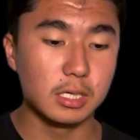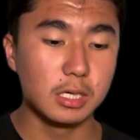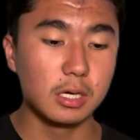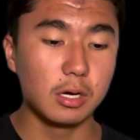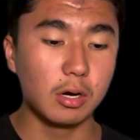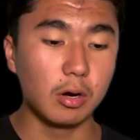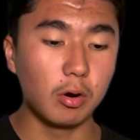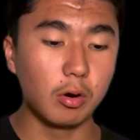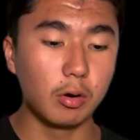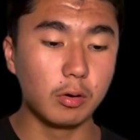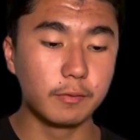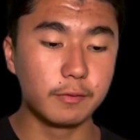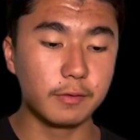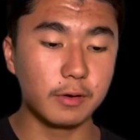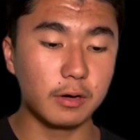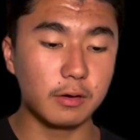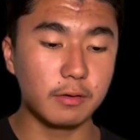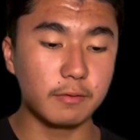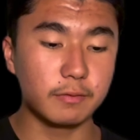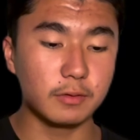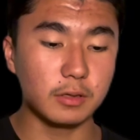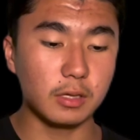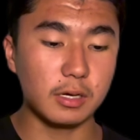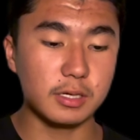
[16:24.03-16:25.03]
over
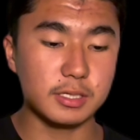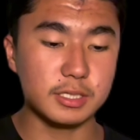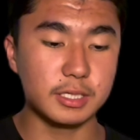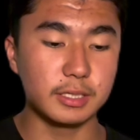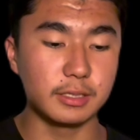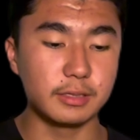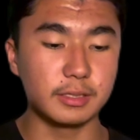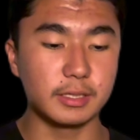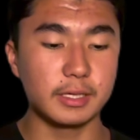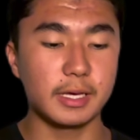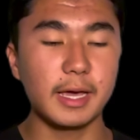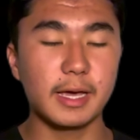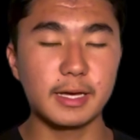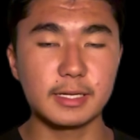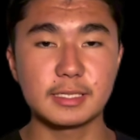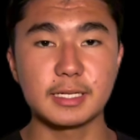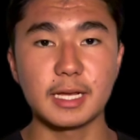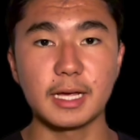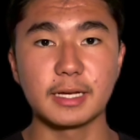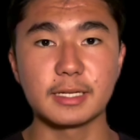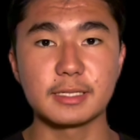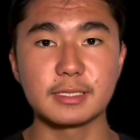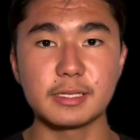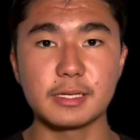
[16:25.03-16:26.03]
velocity in the
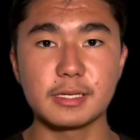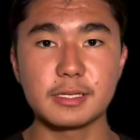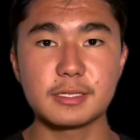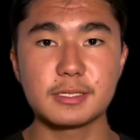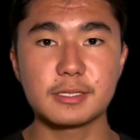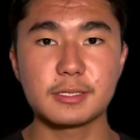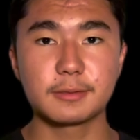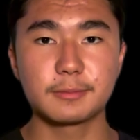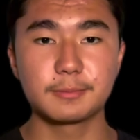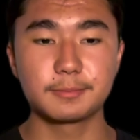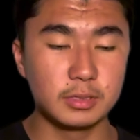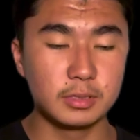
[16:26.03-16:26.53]
x-axis.